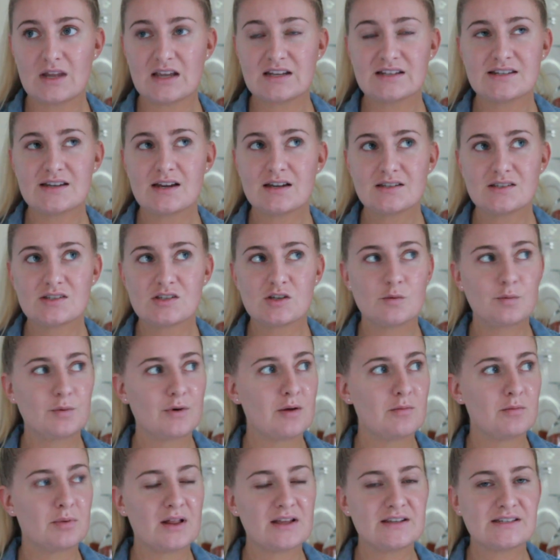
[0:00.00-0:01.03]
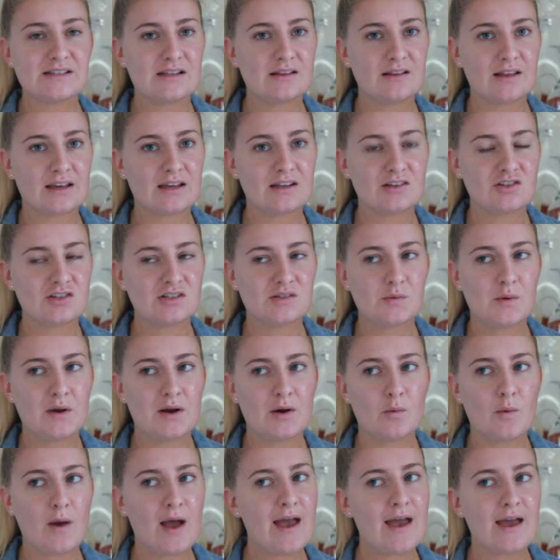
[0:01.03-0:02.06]
It's not super unpleasant, like it just
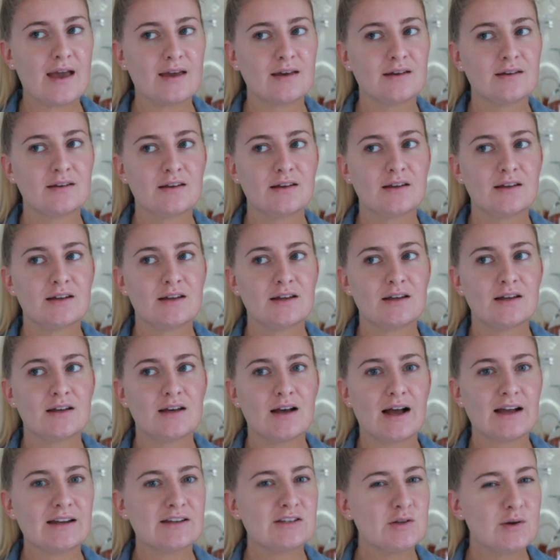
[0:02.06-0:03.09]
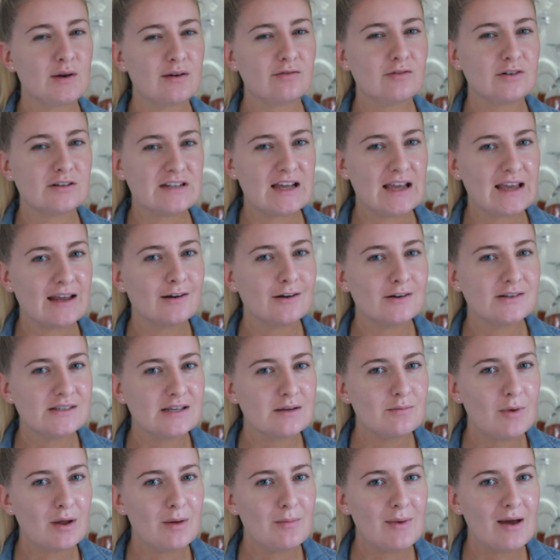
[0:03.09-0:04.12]
went away. I do have retainers
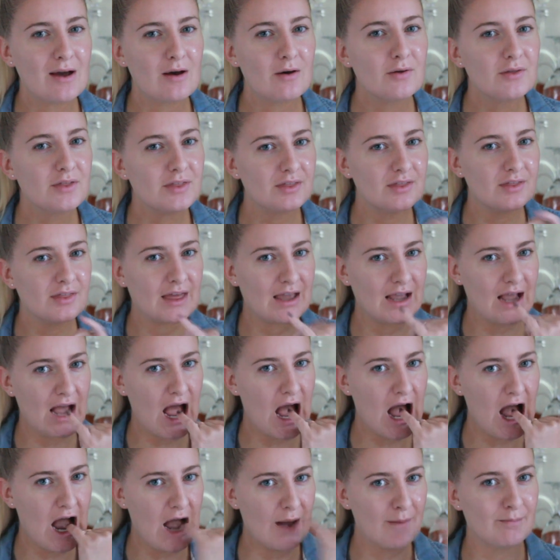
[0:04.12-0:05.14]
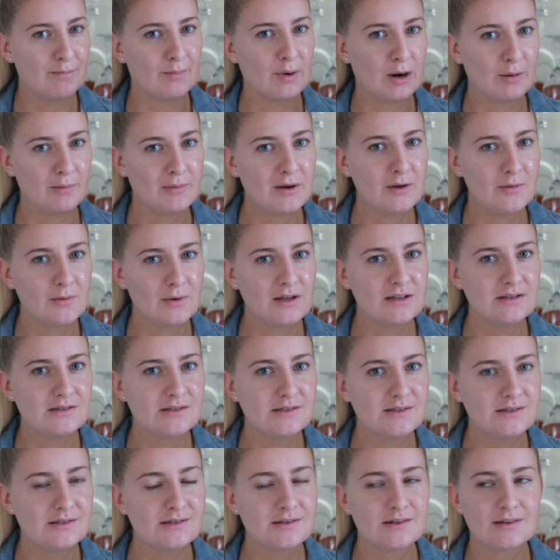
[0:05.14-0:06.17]
in my mouth, like permanent
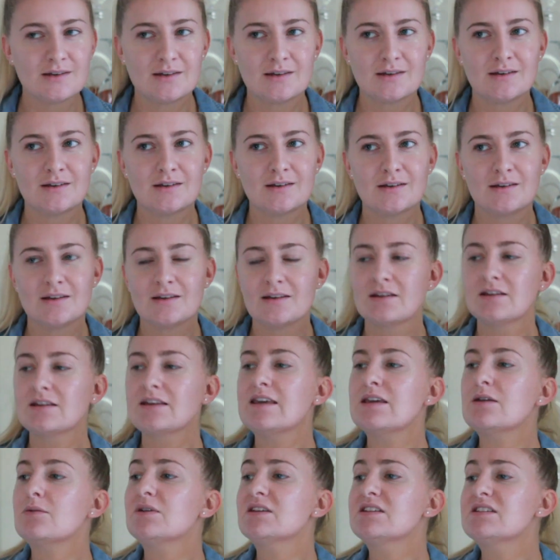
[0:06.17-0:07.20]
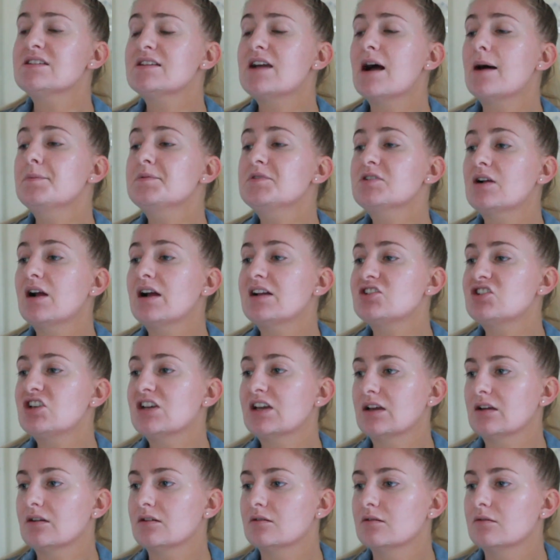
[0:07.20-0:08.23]
ones. Kiwi, stop
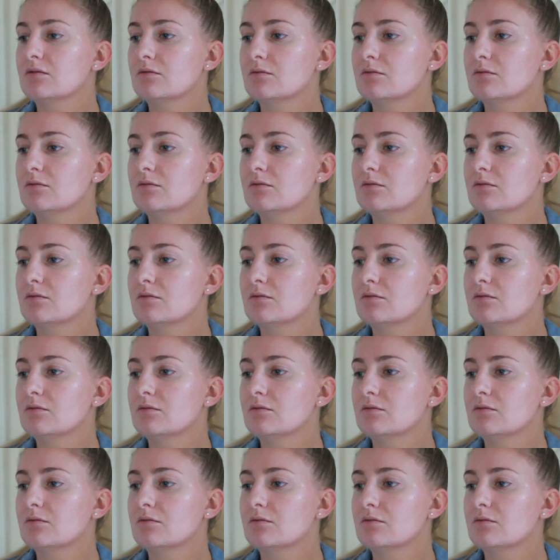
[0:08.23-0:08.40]
scratching.